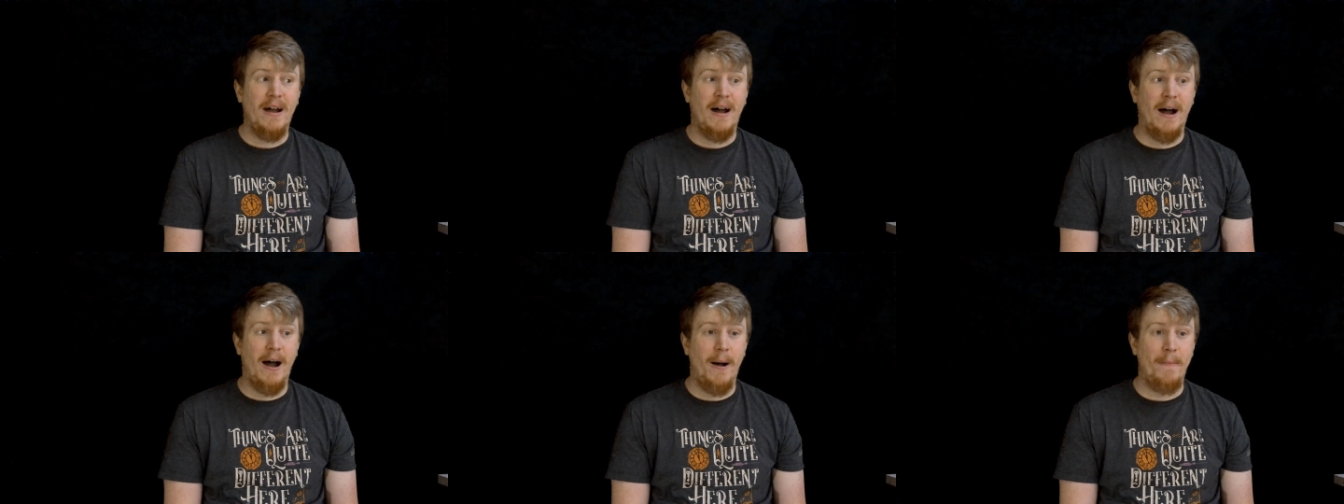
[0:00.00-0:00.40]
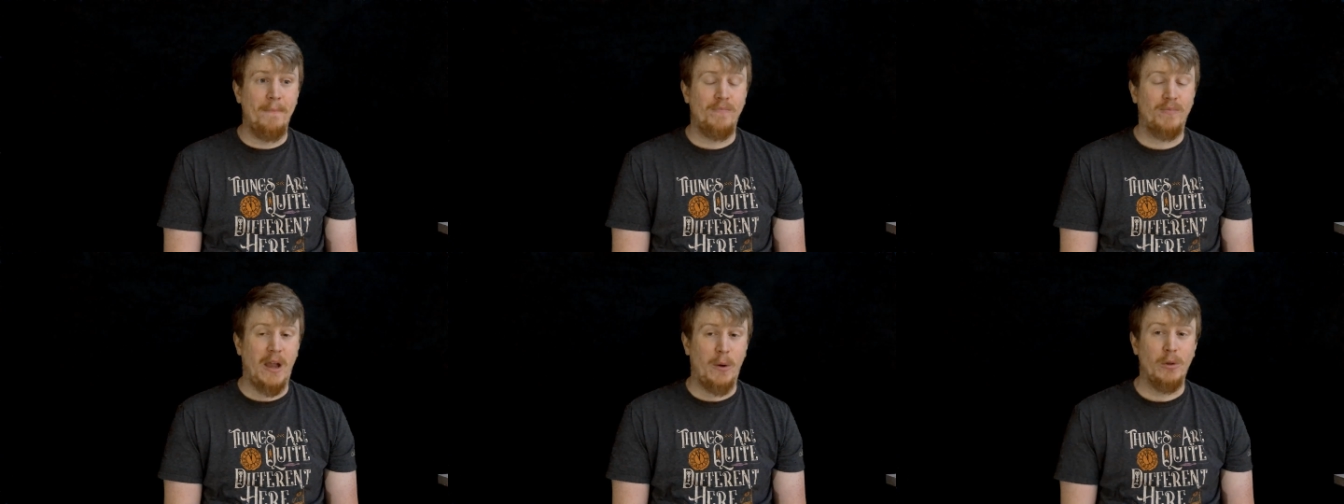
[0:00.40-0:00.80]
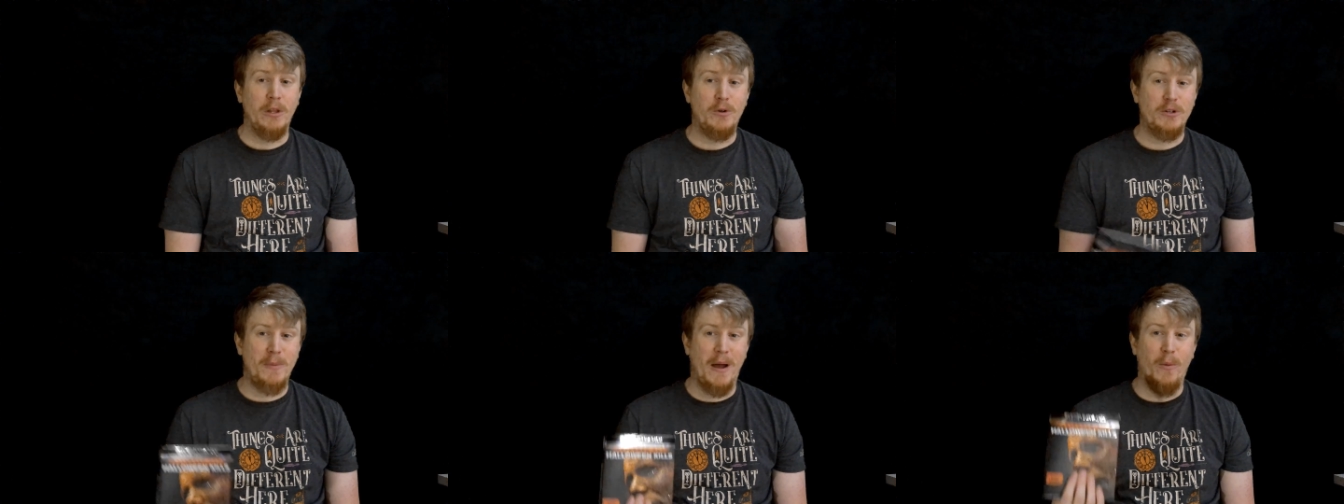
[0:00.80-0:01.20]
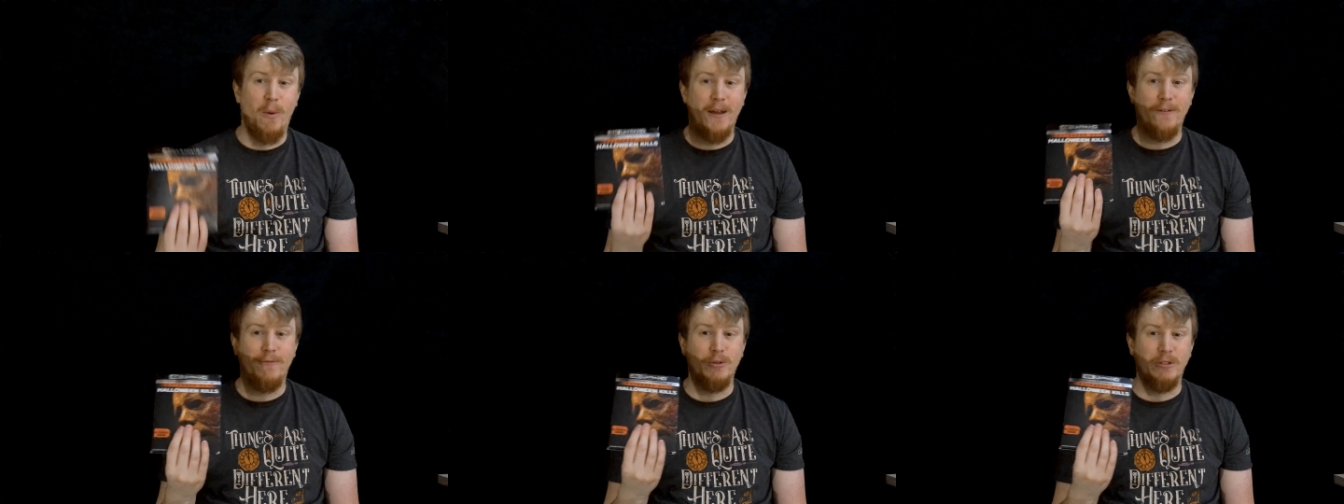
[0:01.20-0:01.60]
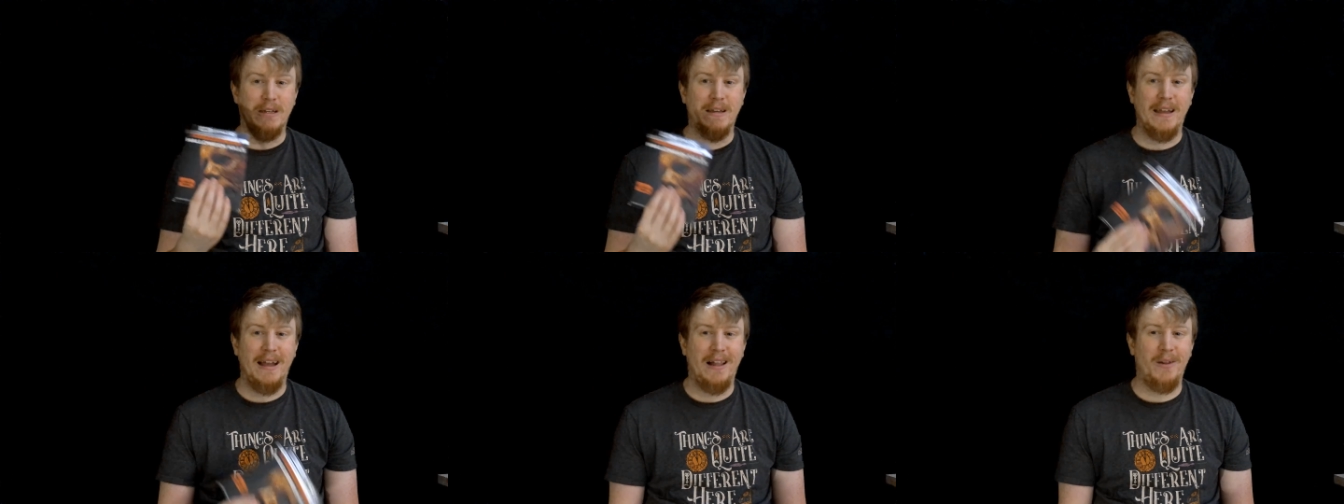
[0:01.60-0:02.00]
I really wish my wife was
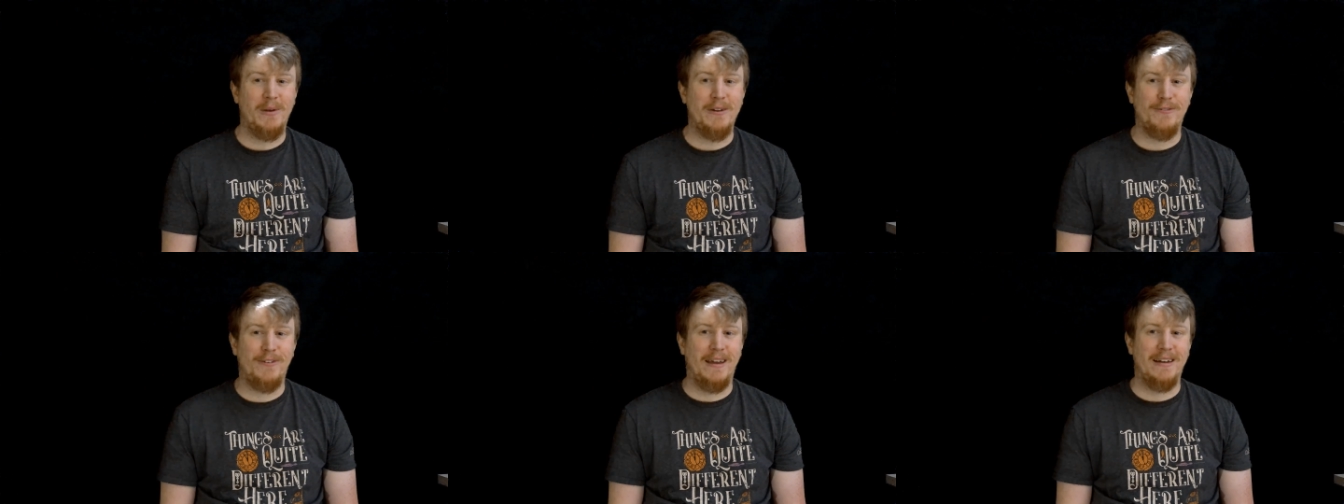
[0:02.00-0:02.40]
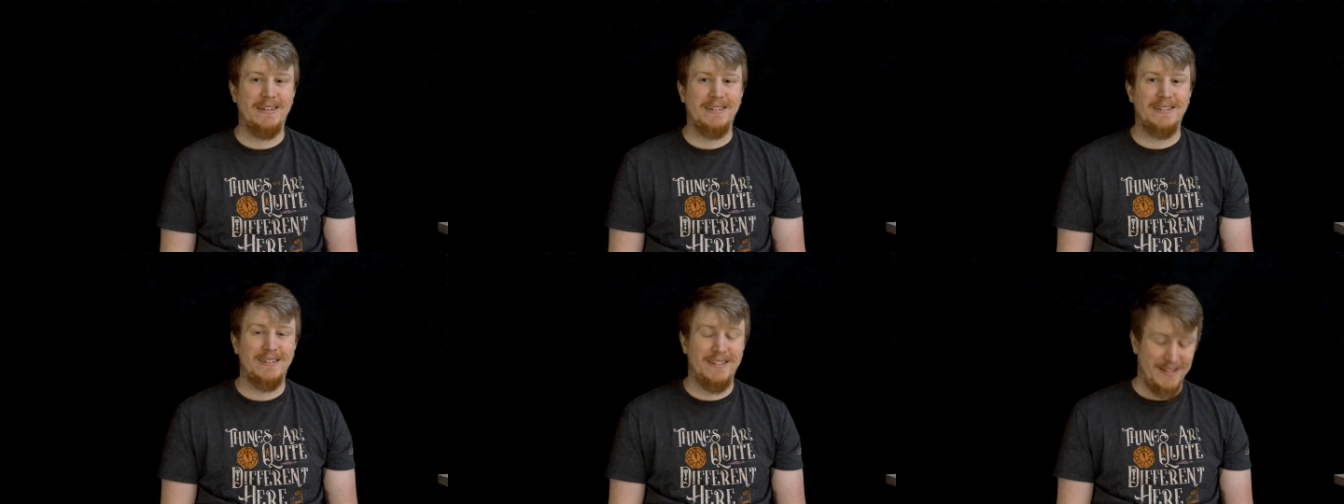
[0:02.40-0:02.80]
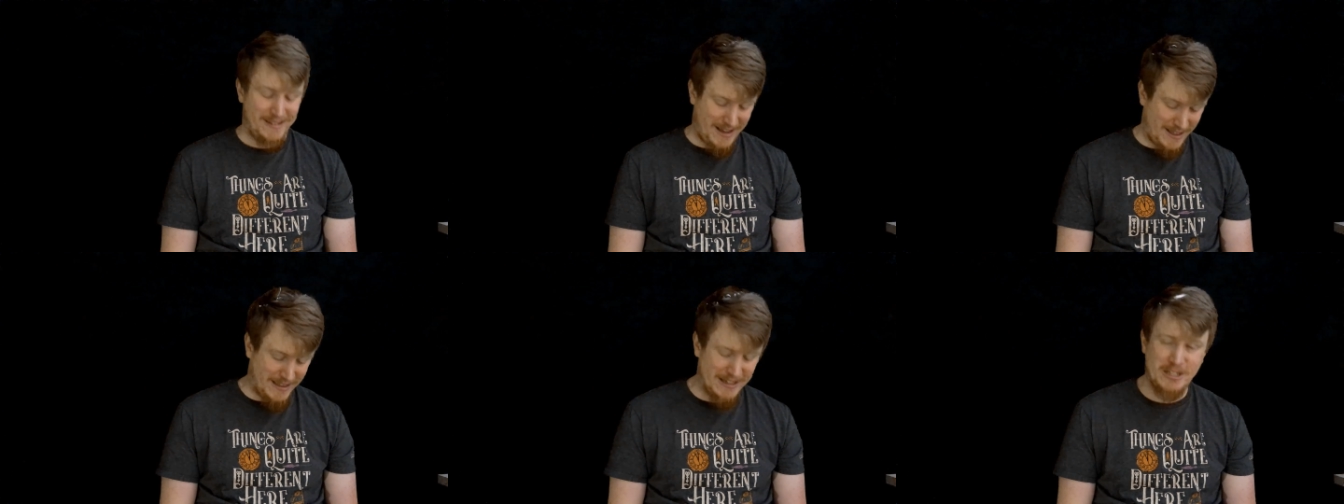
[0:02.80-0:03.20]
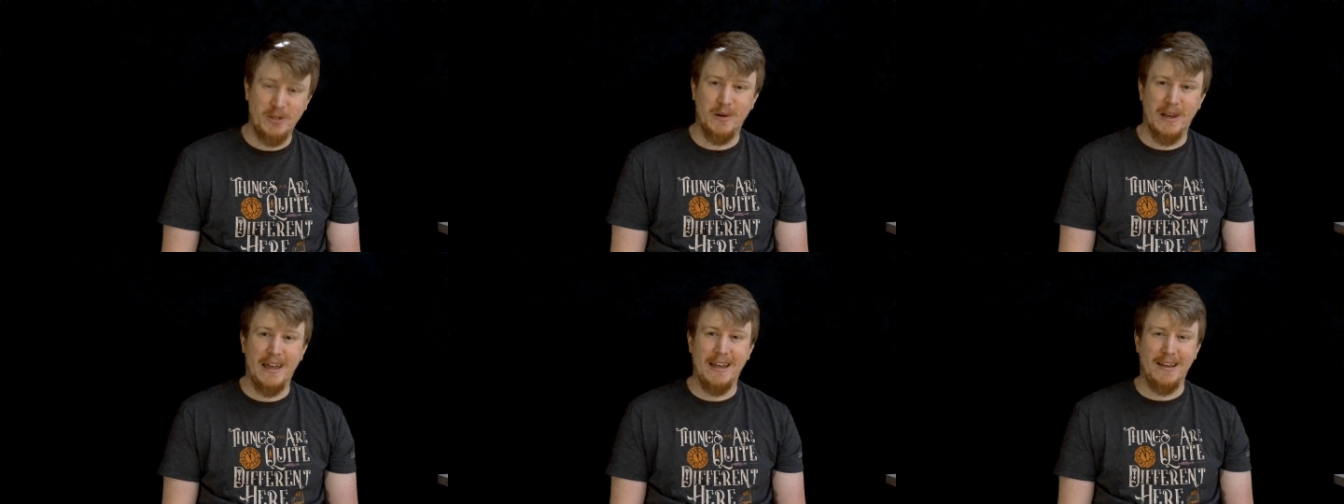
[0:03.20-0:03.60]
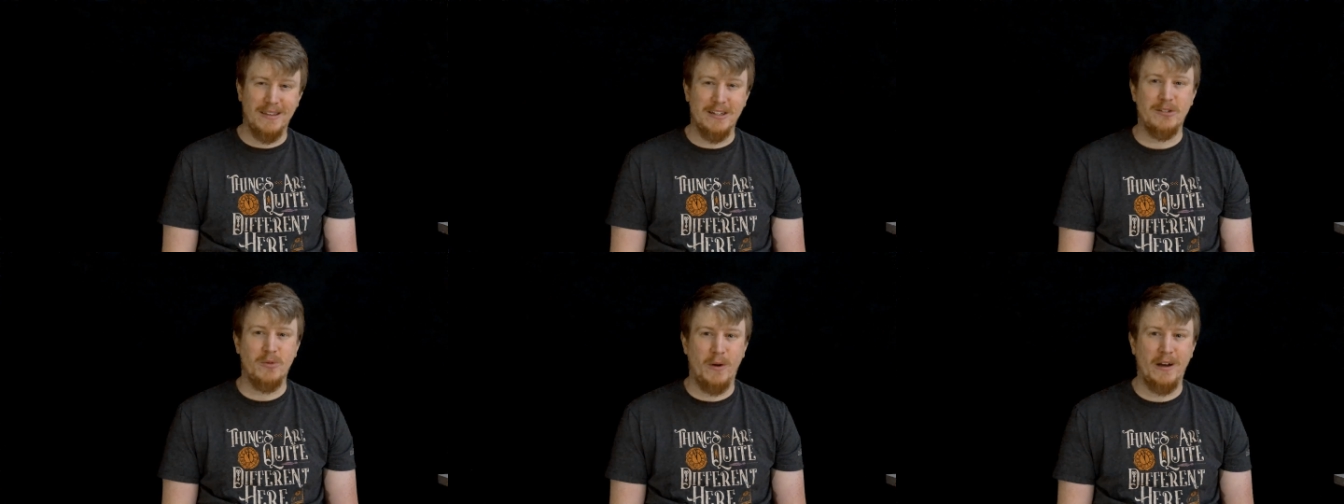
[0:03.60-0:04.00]
a Halloween fan because I think she would like
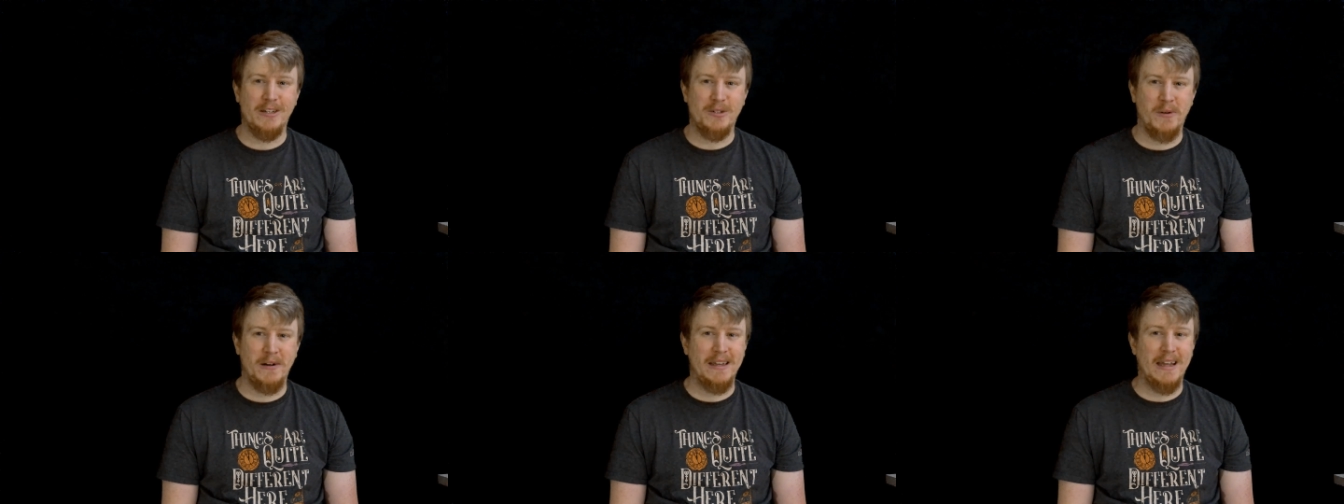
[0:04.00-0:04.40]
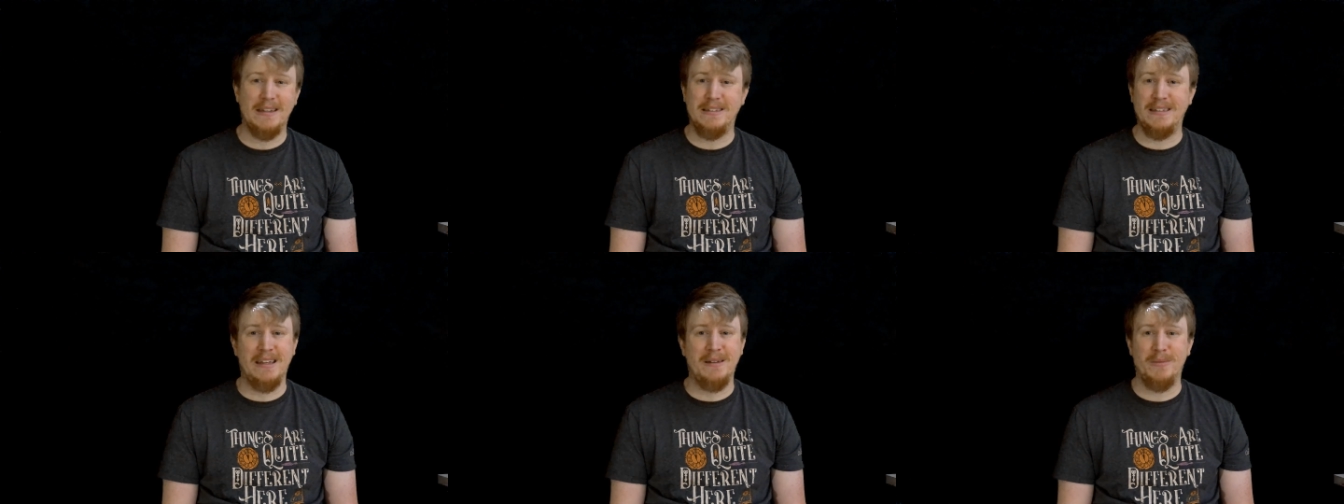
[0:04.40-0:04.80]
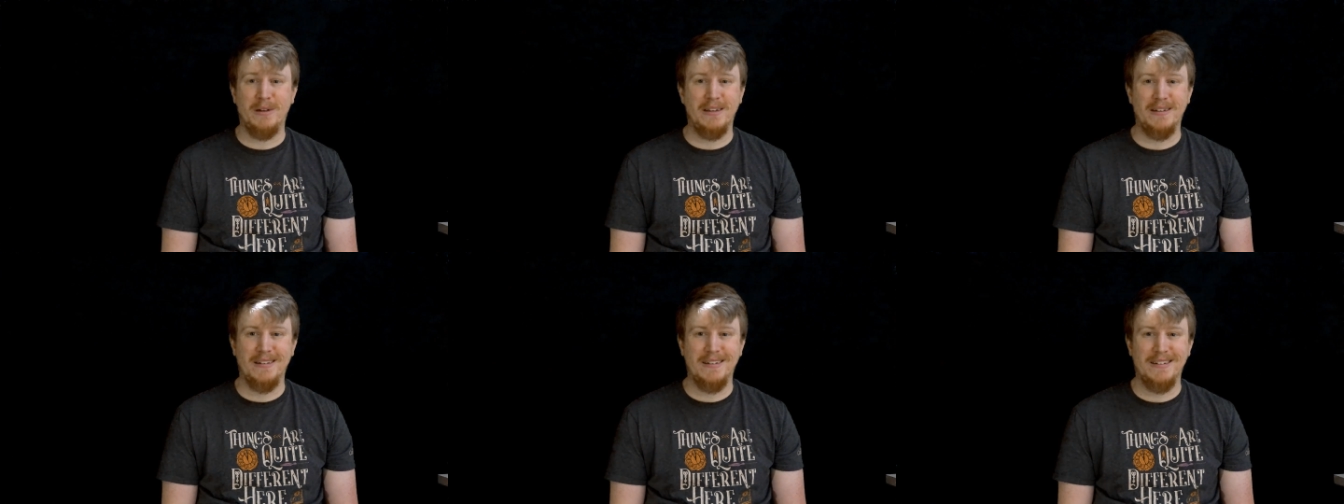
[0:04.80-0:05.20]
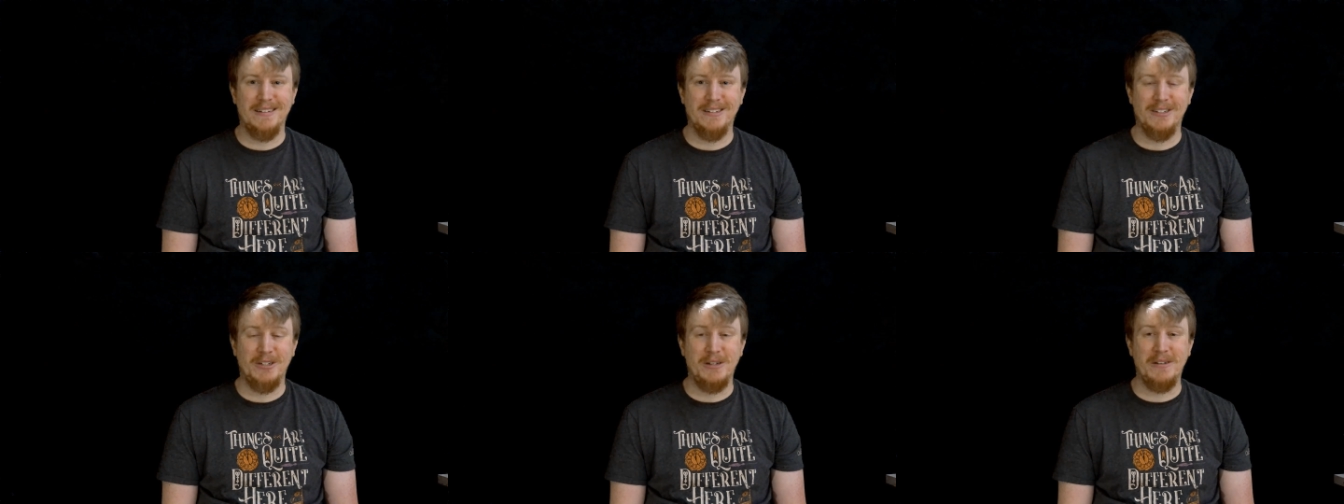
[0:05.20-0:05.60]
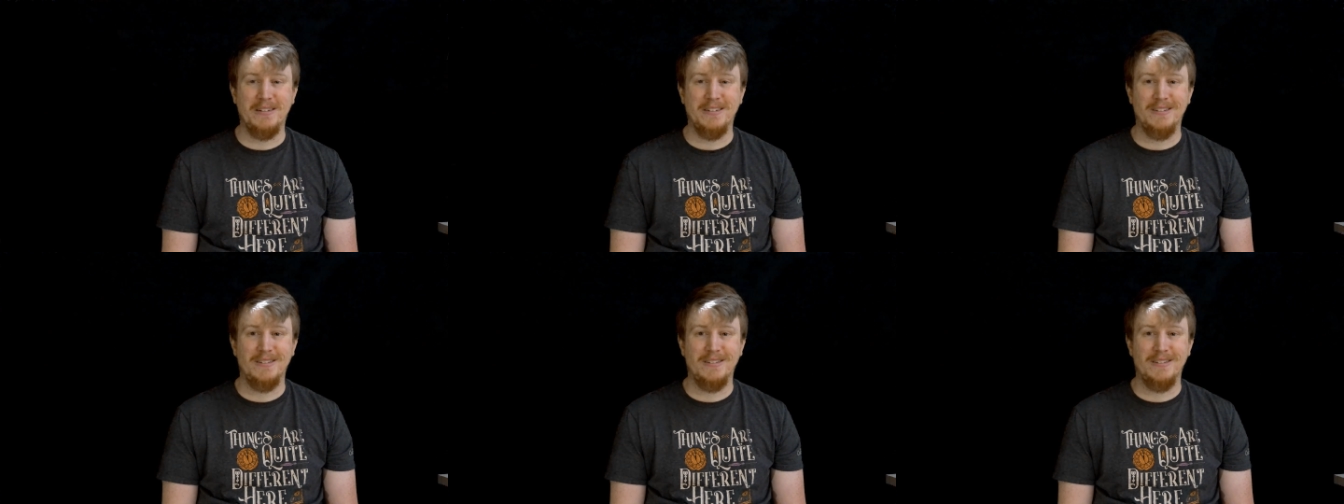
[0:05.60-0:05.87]
this one in 2018, but she's